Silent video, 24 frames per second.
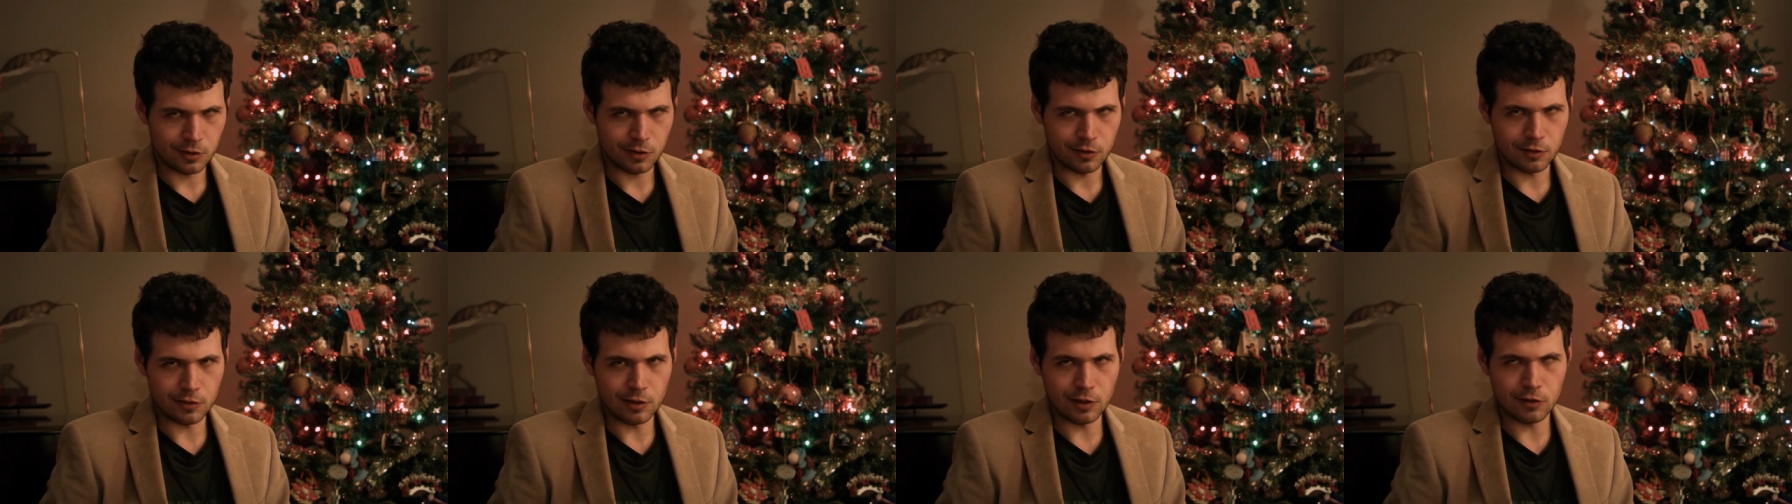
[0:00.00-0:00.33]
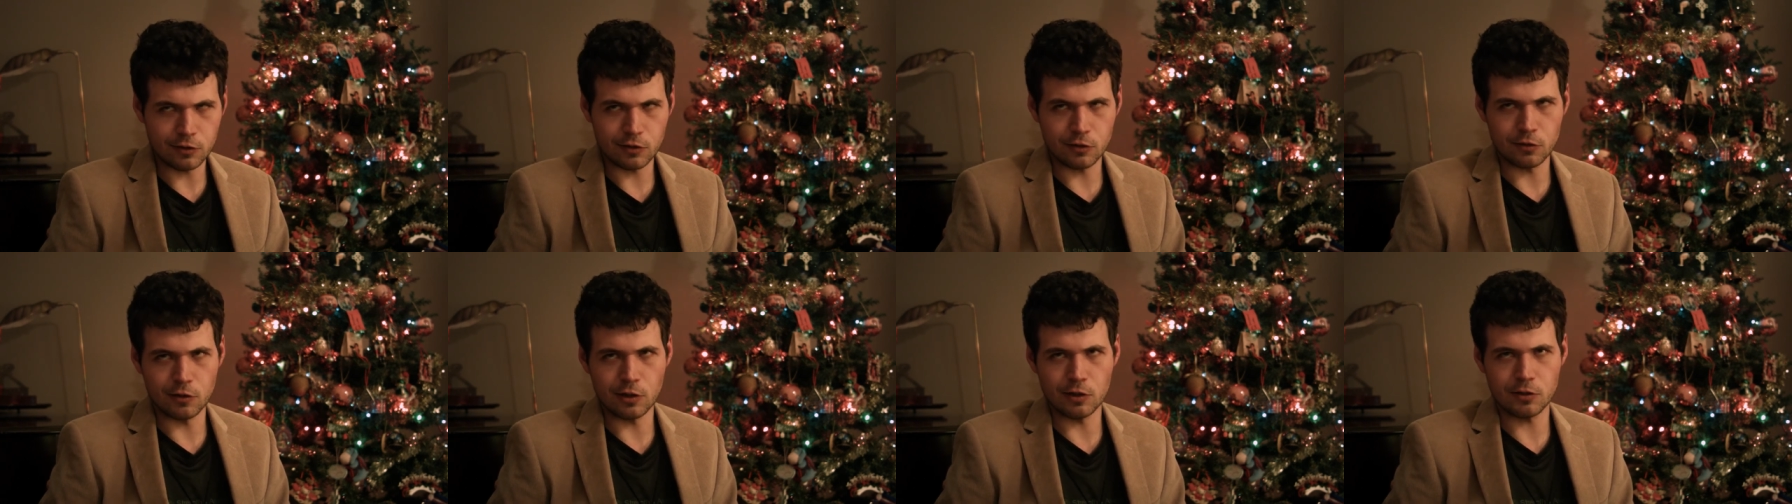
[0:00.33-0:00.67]
This
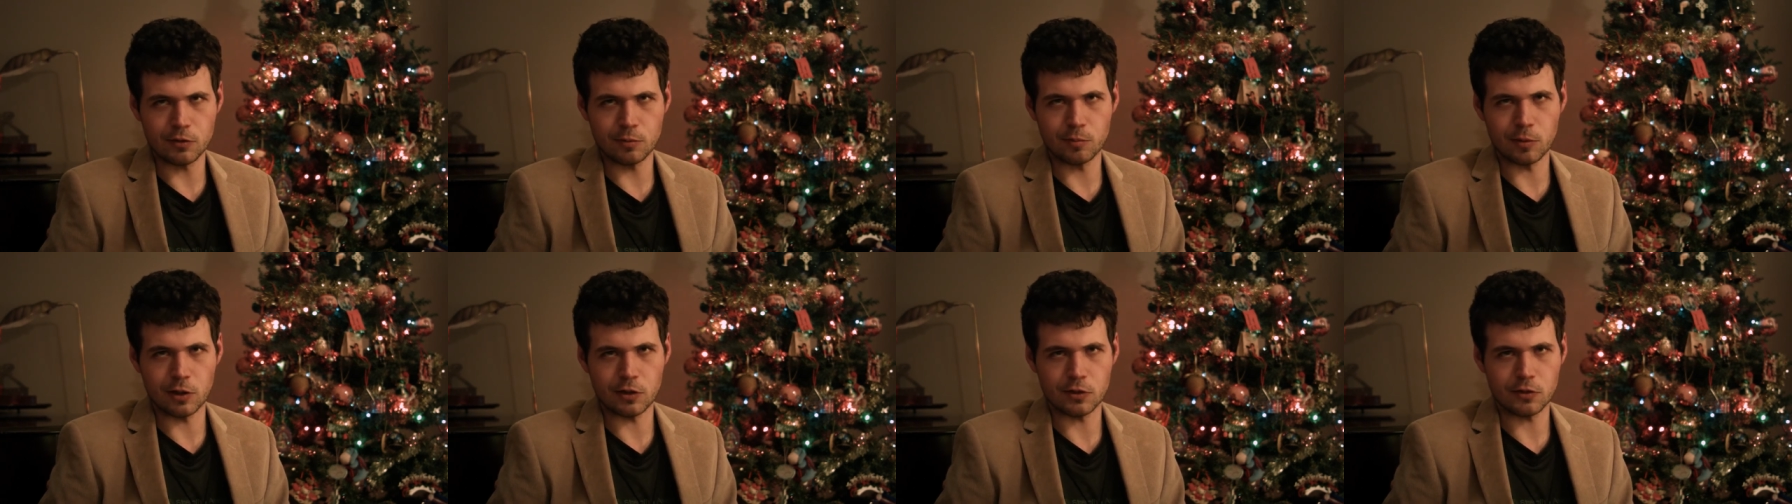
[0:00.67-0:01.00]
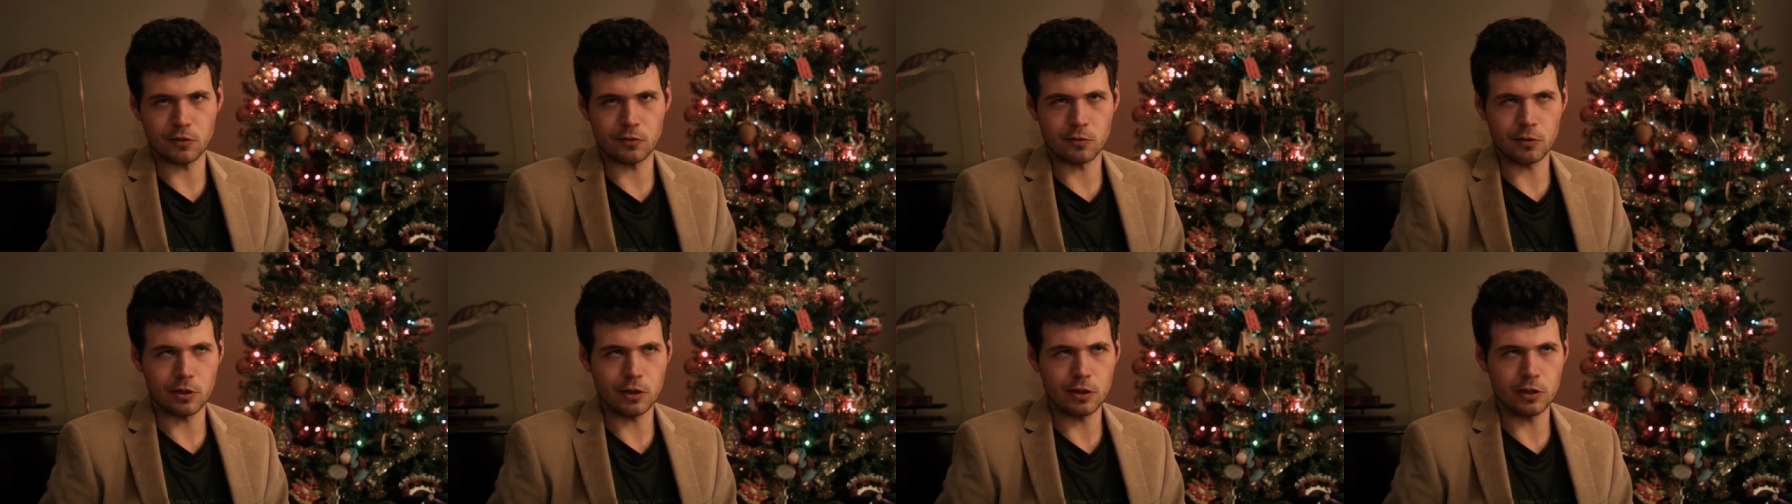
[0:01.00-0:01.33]
Christmas,
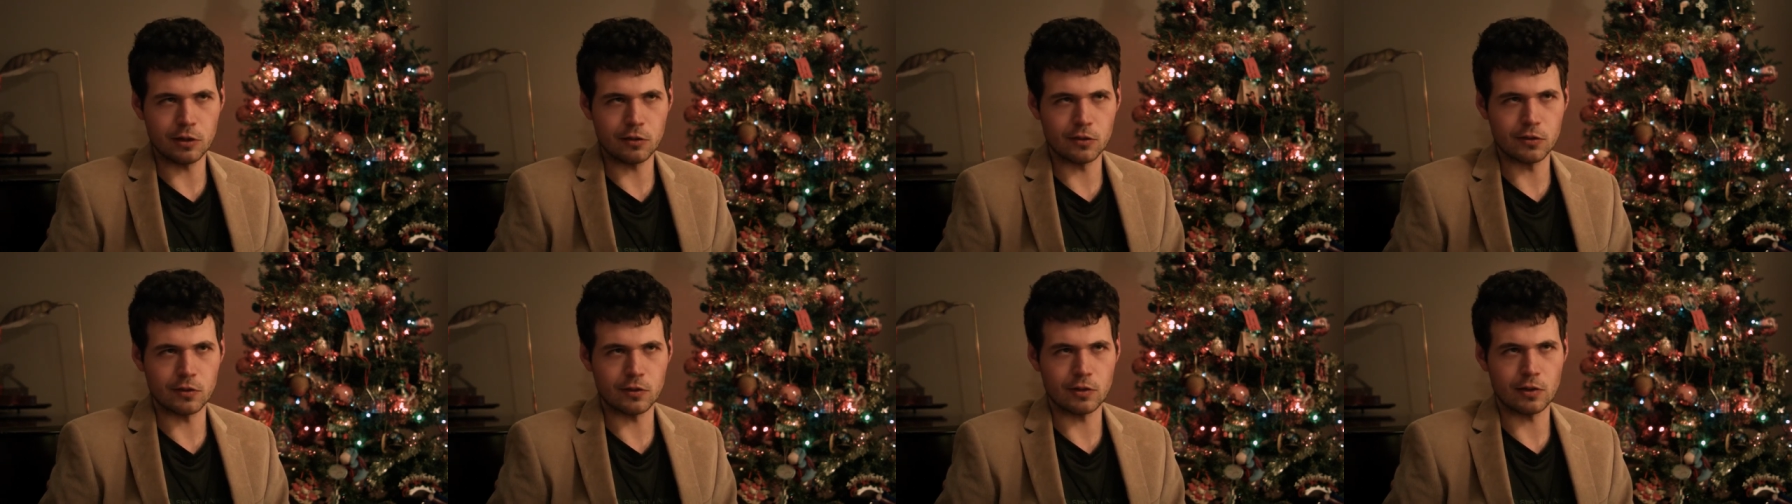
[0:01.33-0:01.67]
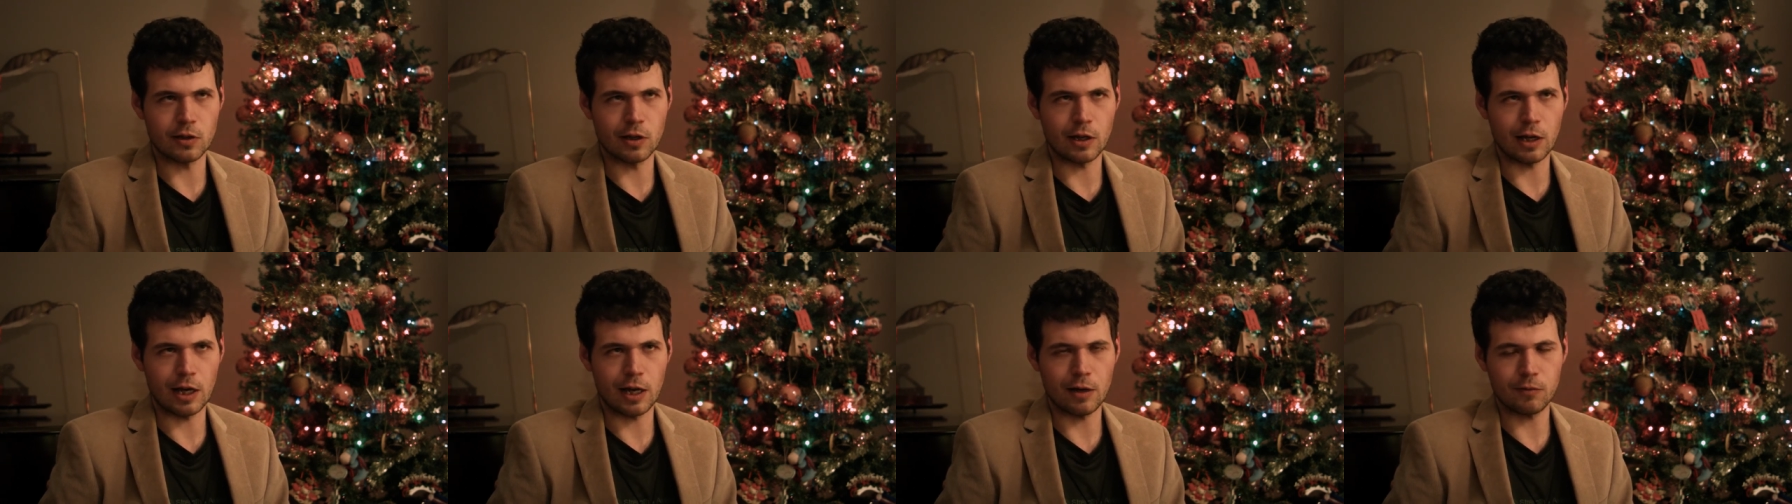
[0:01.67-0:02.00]
three years
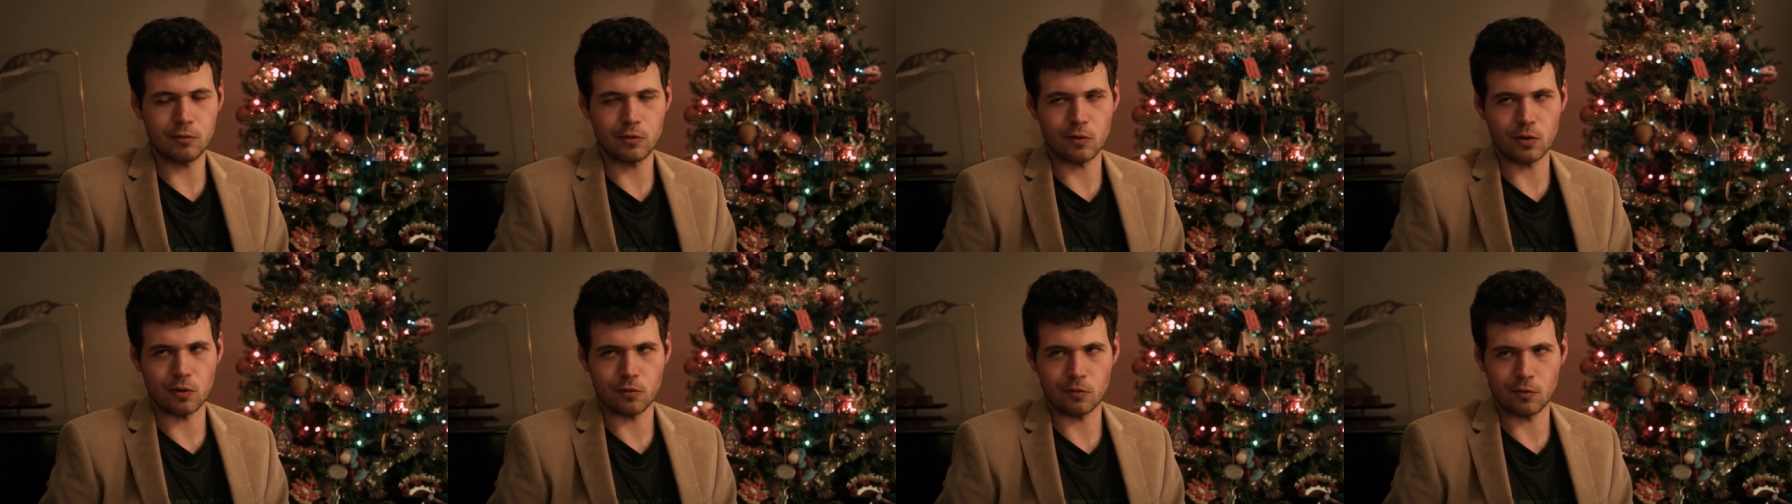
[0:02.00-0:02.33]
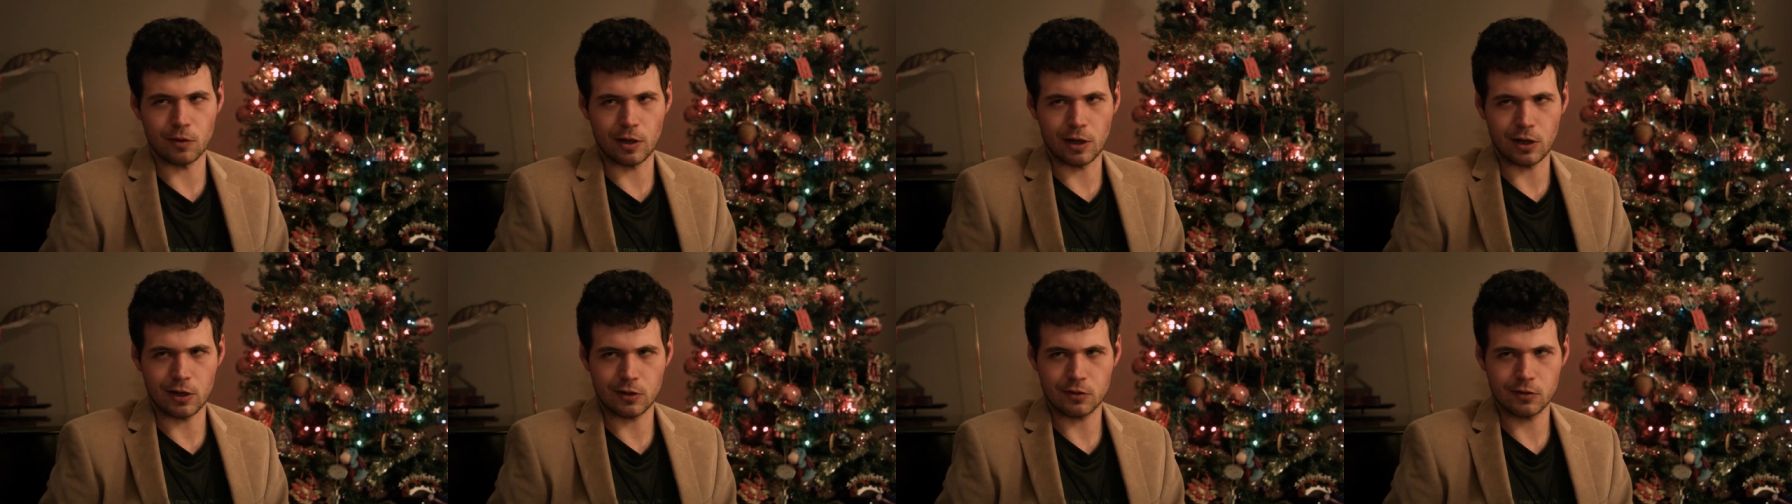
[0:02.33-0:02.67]
after the
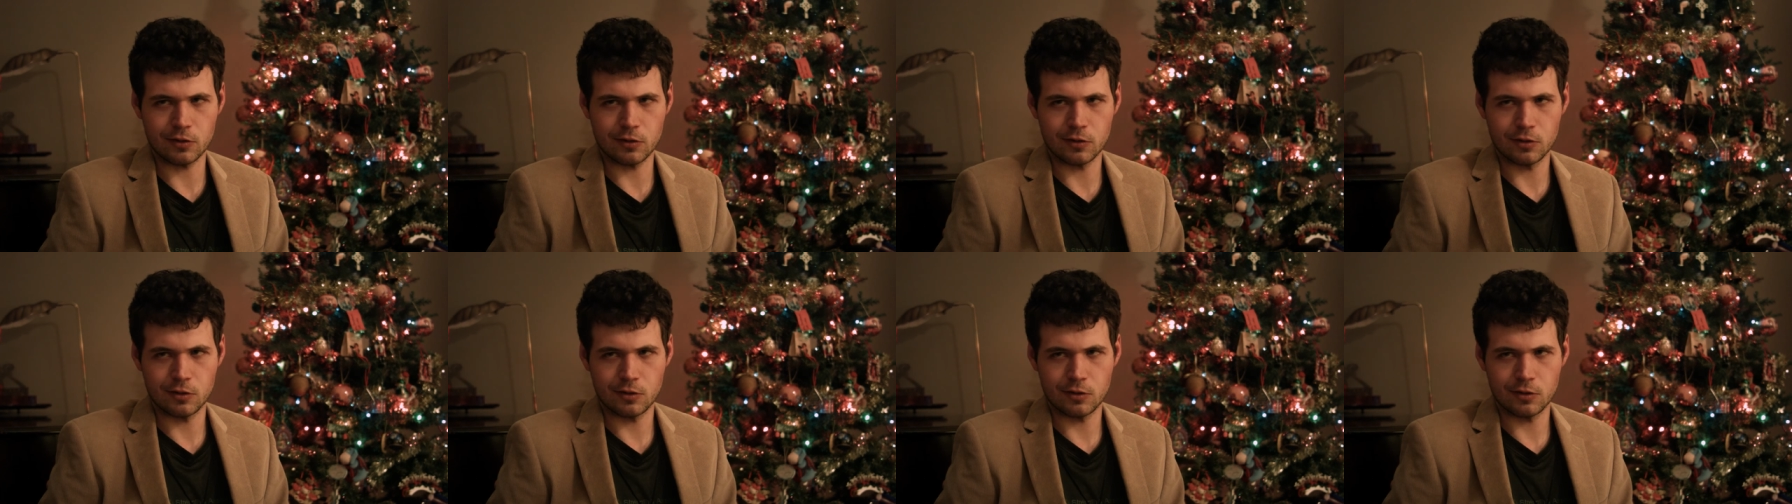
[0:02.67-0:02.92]
fact,